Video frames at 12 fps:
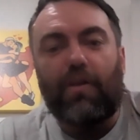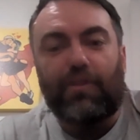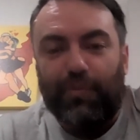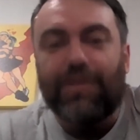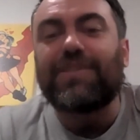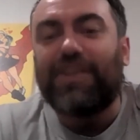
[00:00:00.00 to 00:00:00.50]

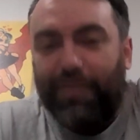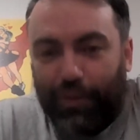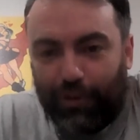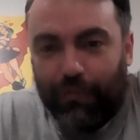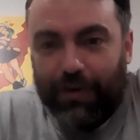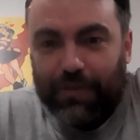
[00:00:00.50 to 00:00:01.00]
the reason I
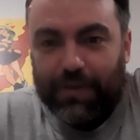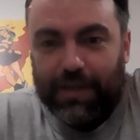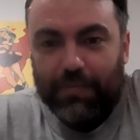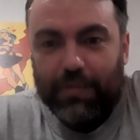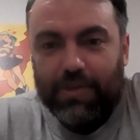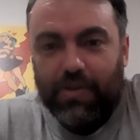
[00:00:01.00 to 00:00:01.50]
thought the Retro
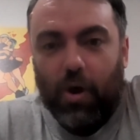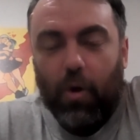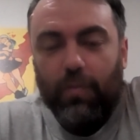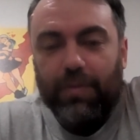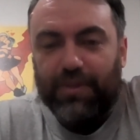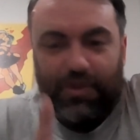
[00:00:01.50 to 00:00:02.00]
Kid was
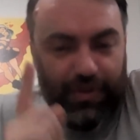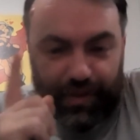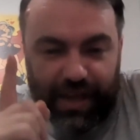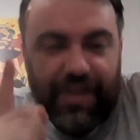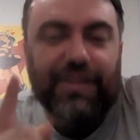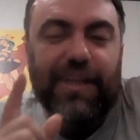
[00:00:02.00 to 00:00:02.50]
gold is because
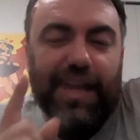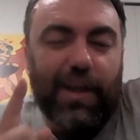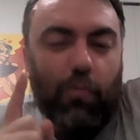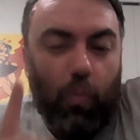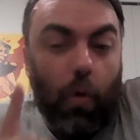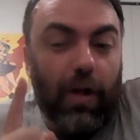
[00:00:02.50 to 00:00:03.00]
it
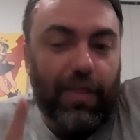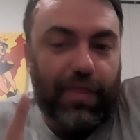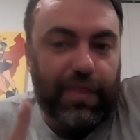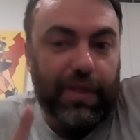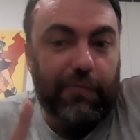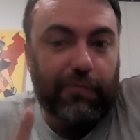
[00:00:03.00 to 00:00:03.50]
hit one
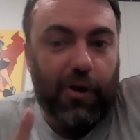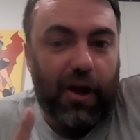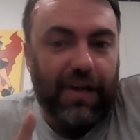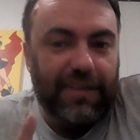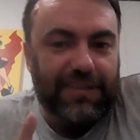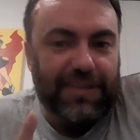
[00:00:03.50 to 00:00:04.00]
thing
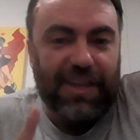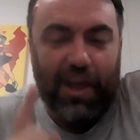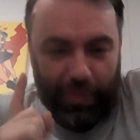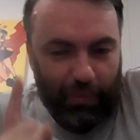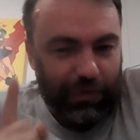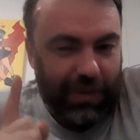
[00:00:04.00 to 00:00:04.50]
right, and I
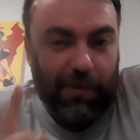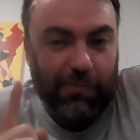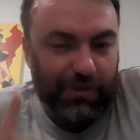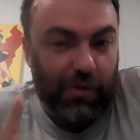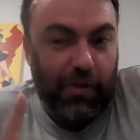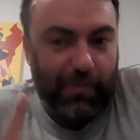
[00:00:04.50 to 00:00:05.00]
thought that
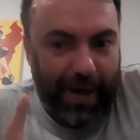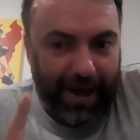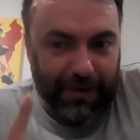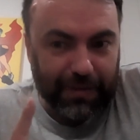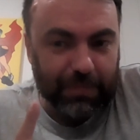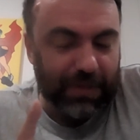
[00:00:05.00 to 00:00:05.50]
was all that mattered.